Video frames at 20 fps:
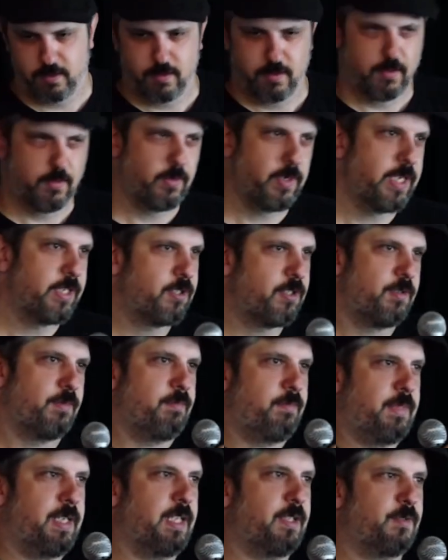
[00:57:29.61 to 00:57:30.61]
Which,
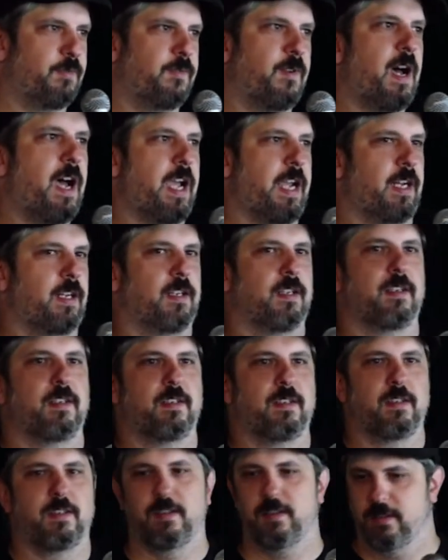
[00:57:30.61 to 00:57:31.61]
it's fine.
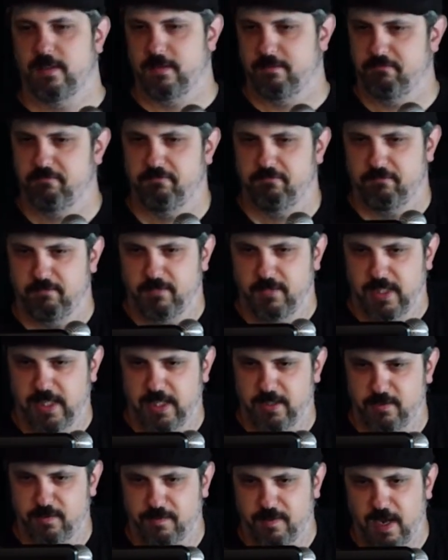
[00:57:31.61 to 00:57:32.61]
It's
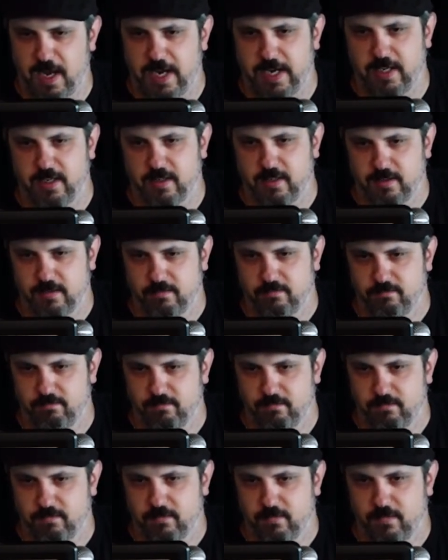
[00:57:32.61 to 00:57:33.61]
fine.
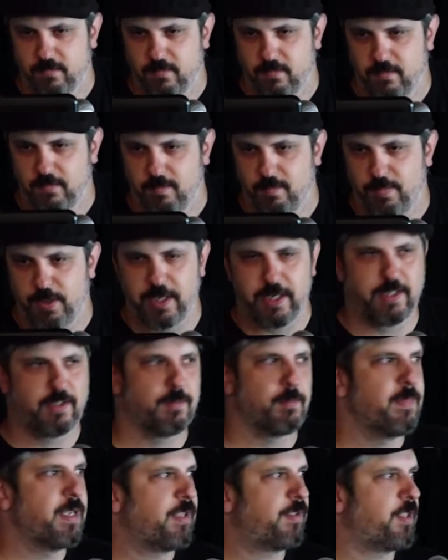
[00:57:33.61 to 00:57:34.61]
But it's
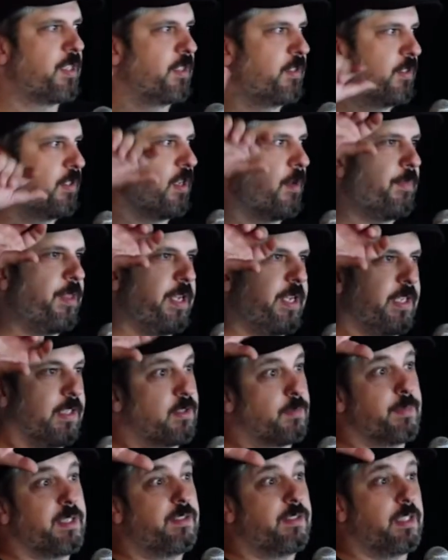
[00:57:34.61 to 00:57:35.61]
missing something
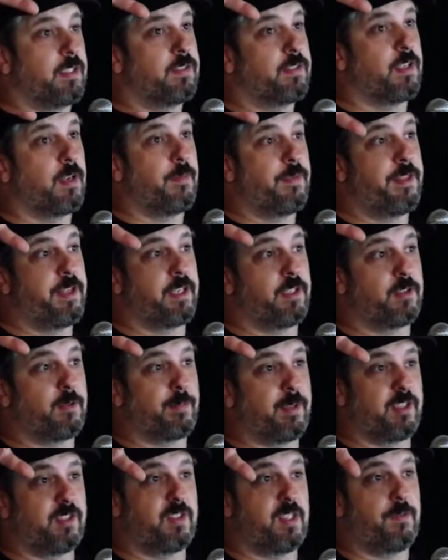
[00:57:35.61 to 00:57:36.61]

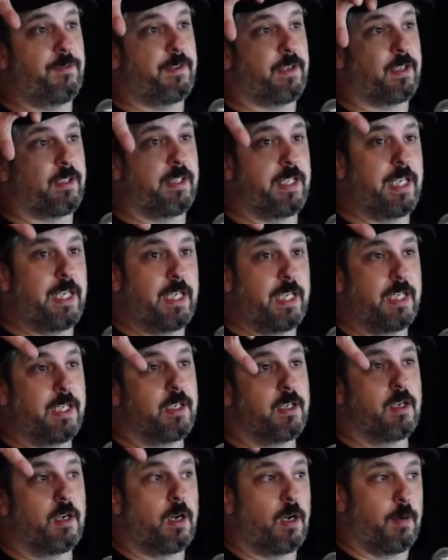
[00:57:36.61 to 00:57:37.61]
specifically
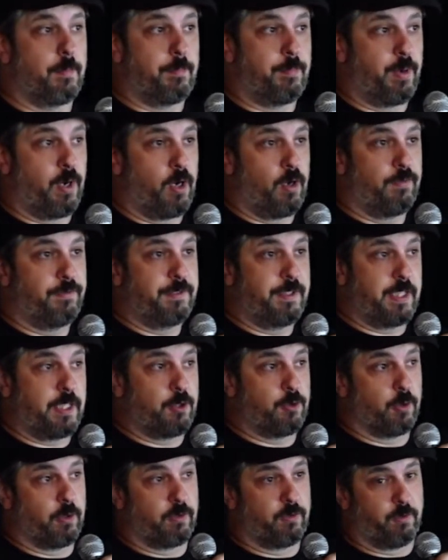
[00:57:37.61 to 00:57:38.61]
above
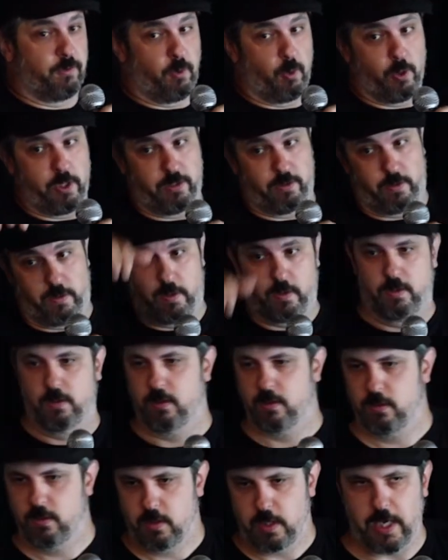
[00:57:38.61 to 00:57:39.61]
Deidre's voice
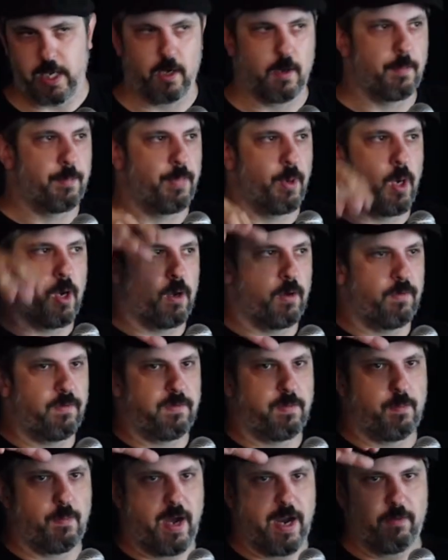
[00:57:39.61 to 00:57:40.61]
and above
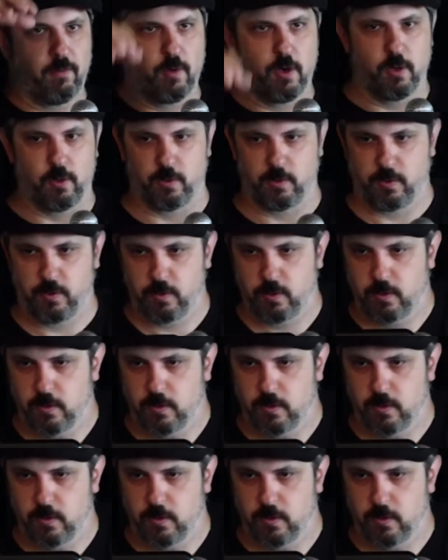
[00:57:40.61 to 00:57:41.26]
my Rhodes.